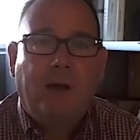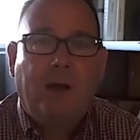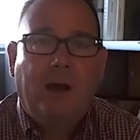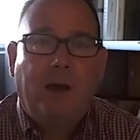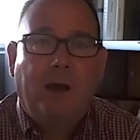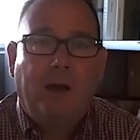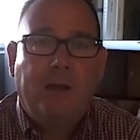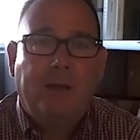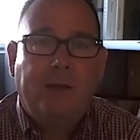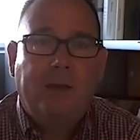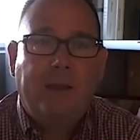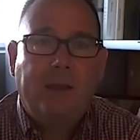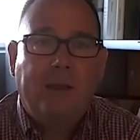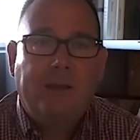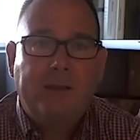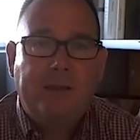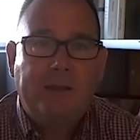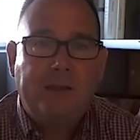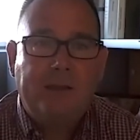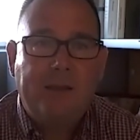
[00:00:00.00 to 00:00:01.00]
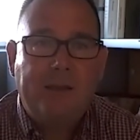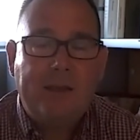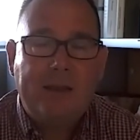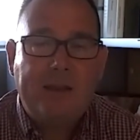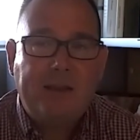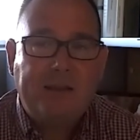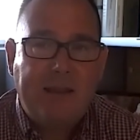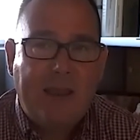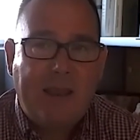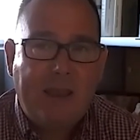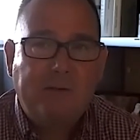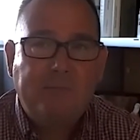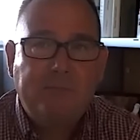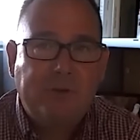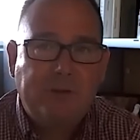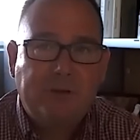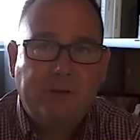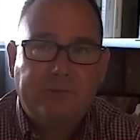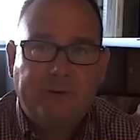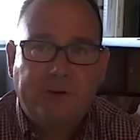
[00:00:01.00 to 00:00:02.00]
and it can
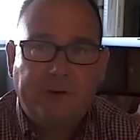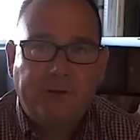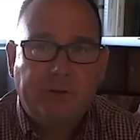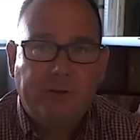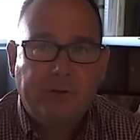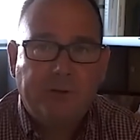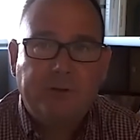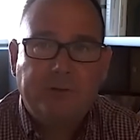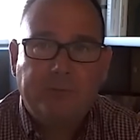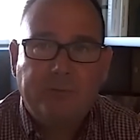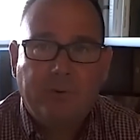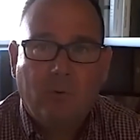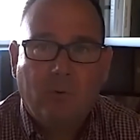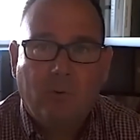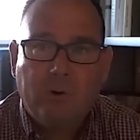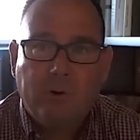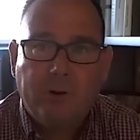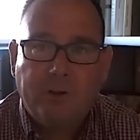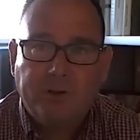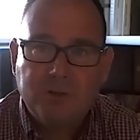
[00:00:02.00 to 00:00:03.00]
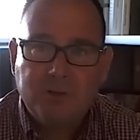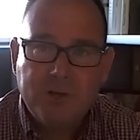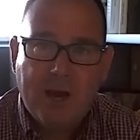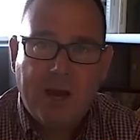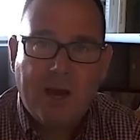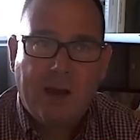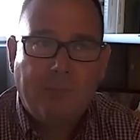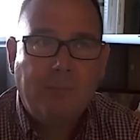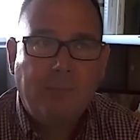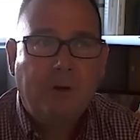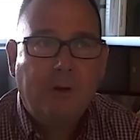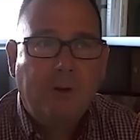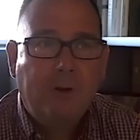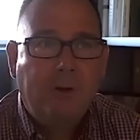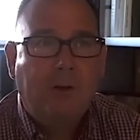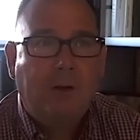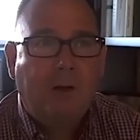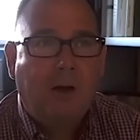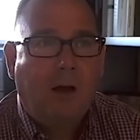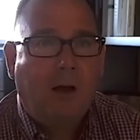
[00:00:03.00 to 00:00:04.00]
be a very good and rewarding job.
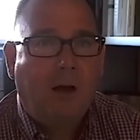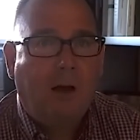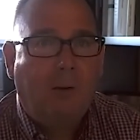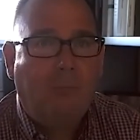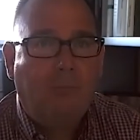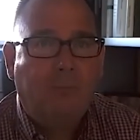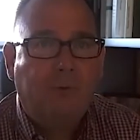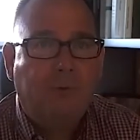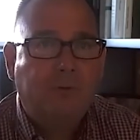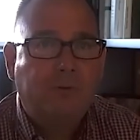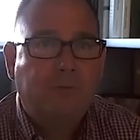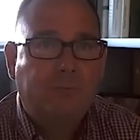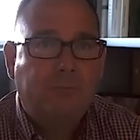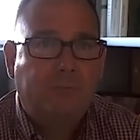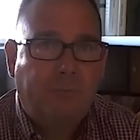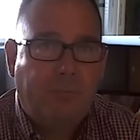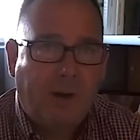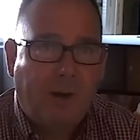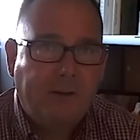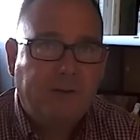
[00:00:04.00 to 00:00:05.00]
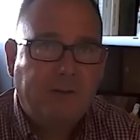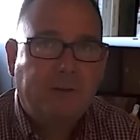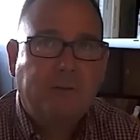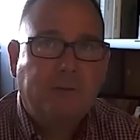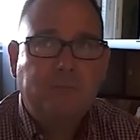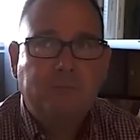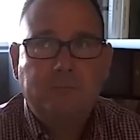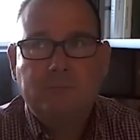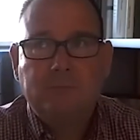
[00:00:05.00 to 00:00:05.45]
But